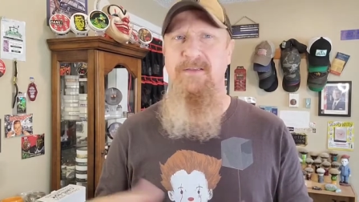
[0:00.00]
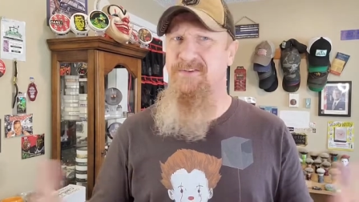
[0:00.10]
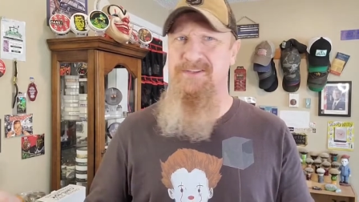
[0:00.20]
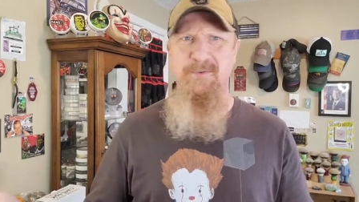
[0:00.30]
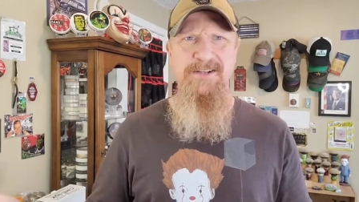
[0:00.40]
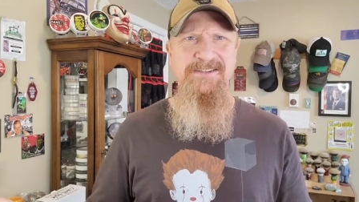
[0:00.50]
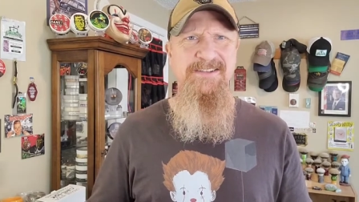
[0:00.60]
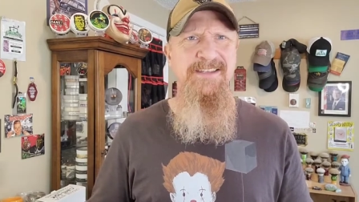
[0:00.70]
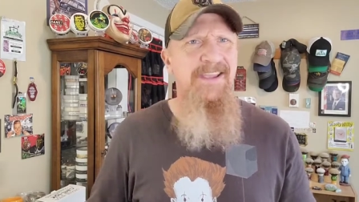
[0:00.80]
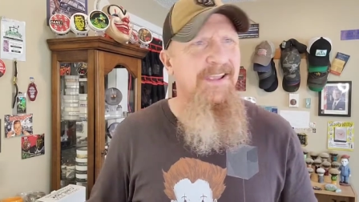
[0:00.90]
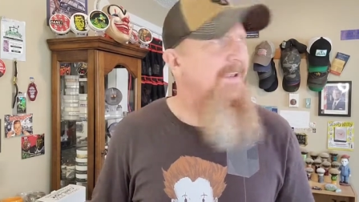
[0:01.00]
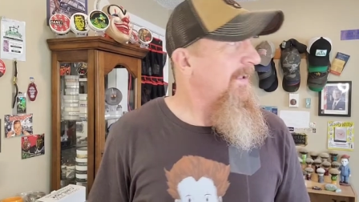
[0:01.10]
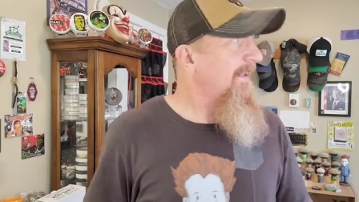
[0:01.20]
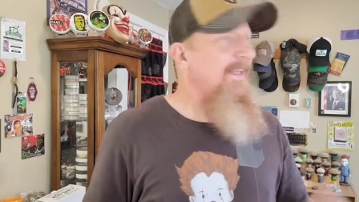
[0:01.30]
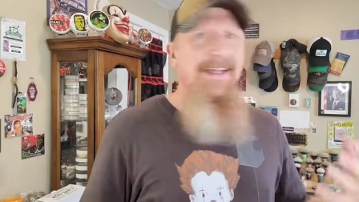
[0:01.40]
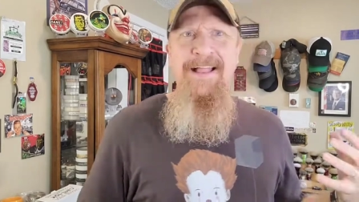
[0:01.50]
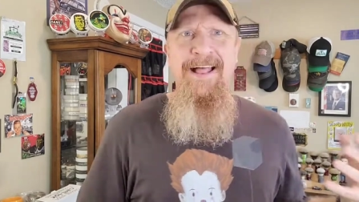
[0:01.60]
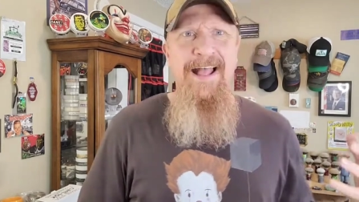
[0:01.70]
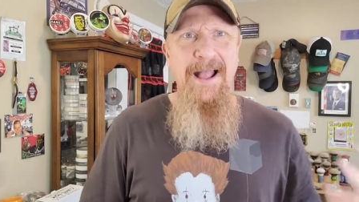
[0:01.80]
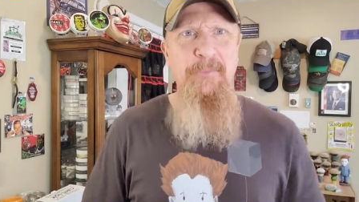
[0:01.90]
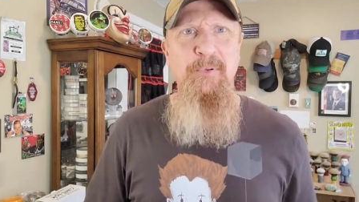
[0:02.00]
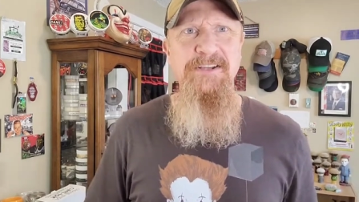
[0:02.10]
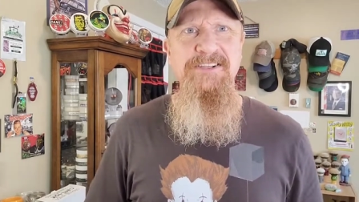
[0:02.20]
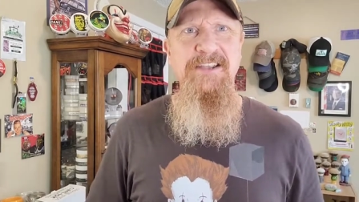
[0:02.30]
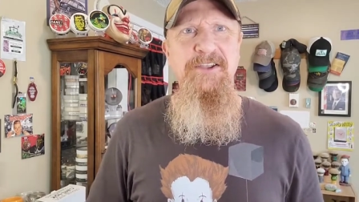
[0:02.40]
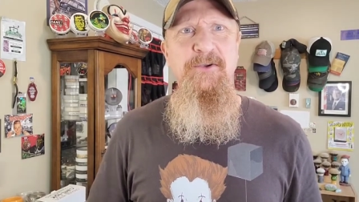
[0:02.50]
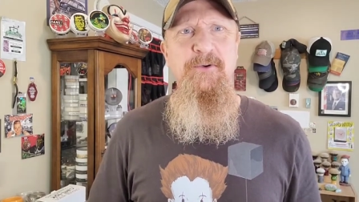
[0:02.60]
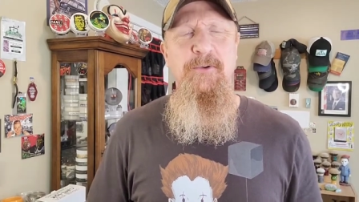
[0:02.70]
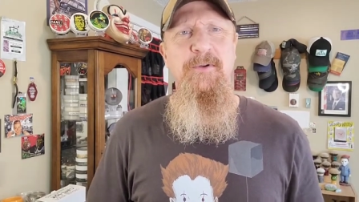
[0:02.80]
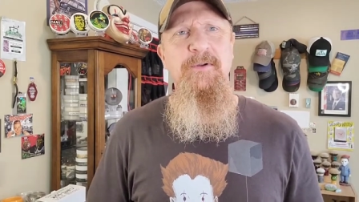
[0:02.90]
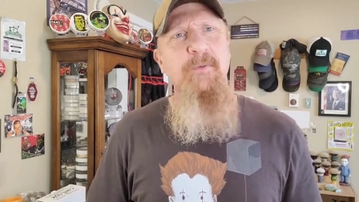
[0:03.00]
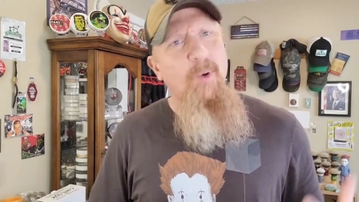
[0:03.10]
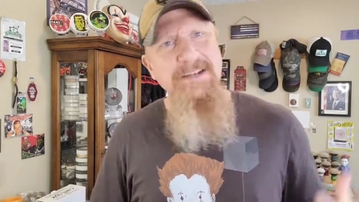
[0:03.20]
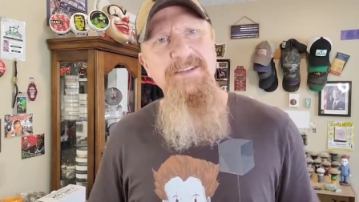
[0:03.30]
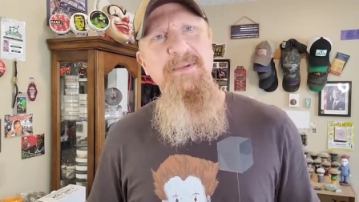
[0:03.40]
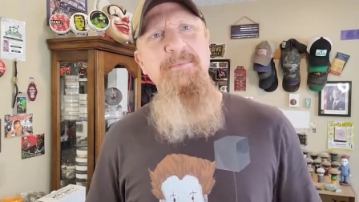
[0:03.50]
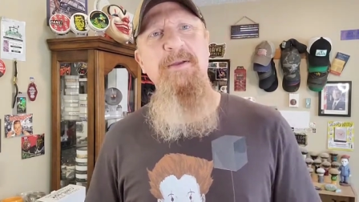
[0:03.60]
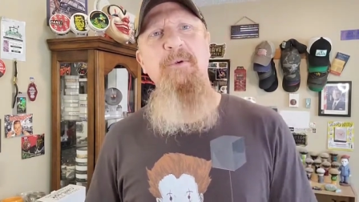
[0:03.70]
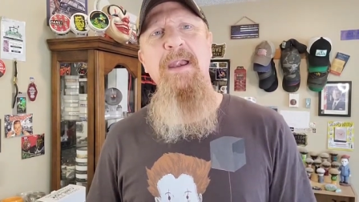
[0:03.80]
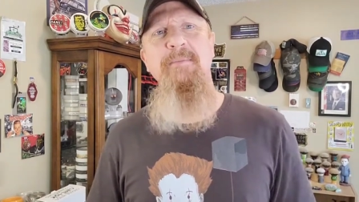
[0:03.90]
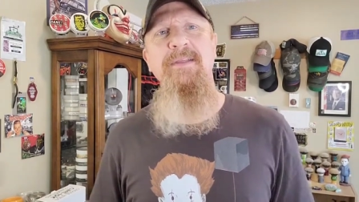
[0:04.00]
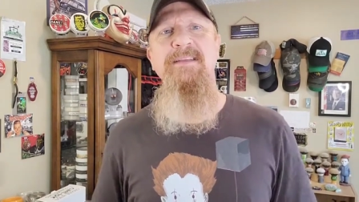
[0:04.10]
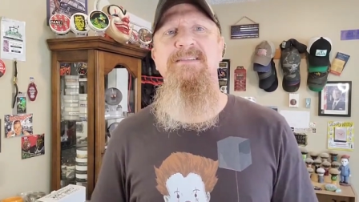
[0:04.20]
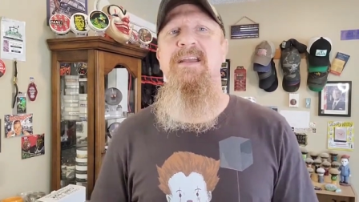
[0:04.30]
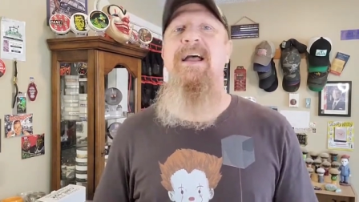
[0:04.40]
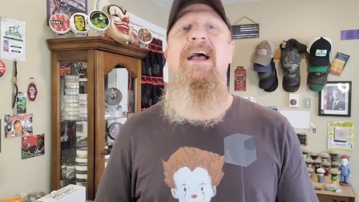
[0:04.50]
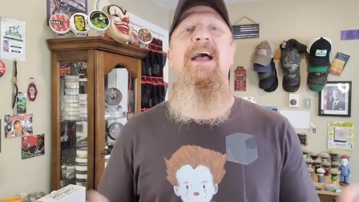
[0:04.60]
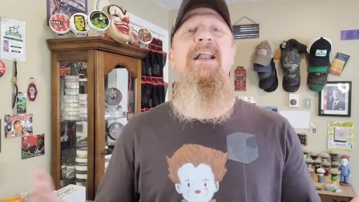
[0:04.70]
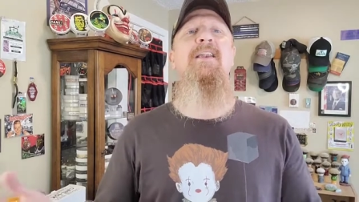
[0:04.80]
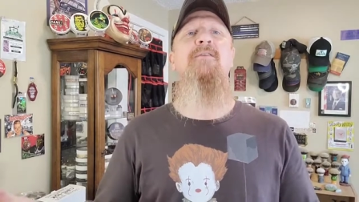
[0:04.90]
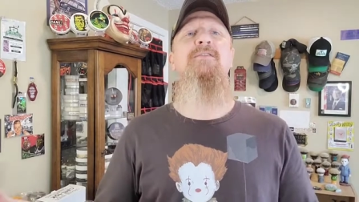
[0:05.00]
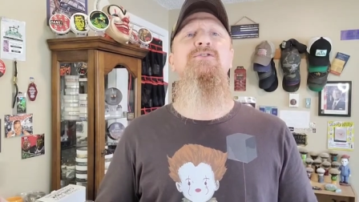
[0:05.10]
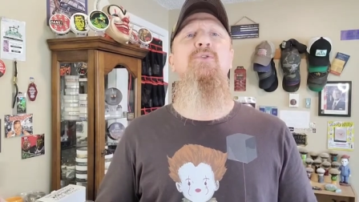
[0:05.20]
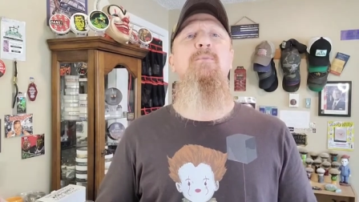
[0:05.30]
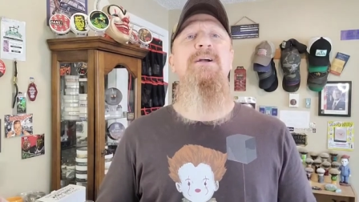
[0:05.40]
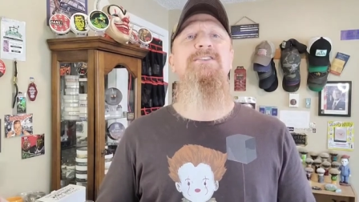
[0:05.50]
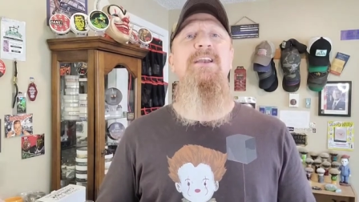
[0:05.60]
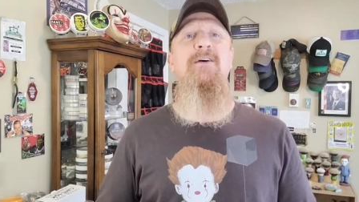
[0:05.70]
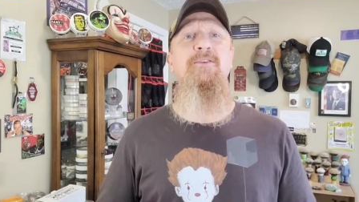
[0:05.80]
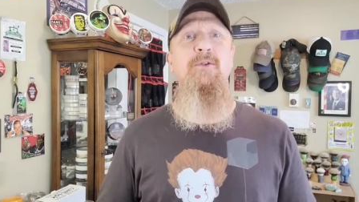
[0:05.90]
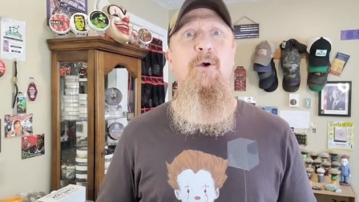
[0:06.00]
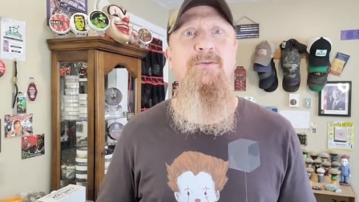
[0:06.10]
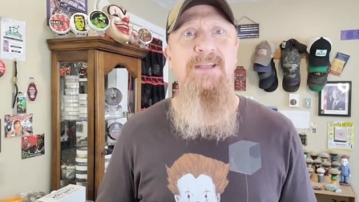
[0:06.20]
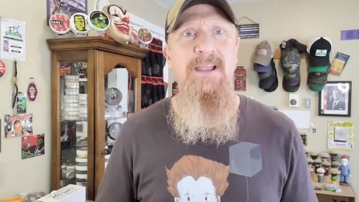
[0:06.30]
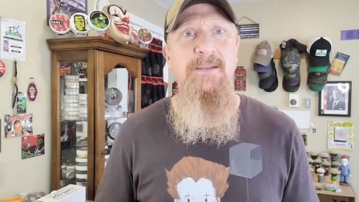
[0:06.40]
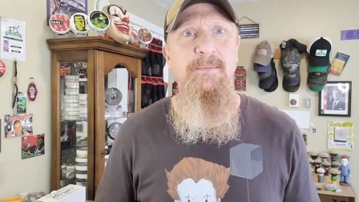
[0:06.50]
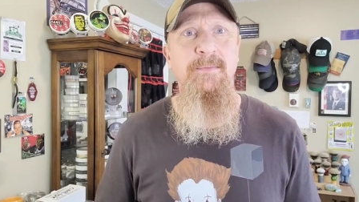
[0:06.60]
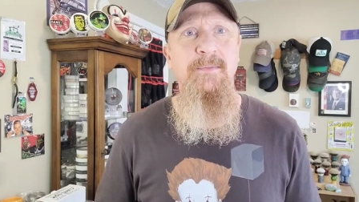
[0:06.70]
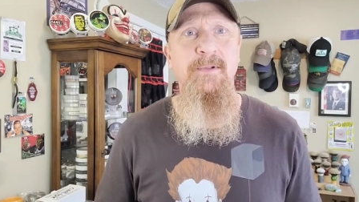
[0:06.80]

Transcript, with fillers: If you're still watching this, I appreciate you watching me and my ramblings. I love you so much. I love you long time.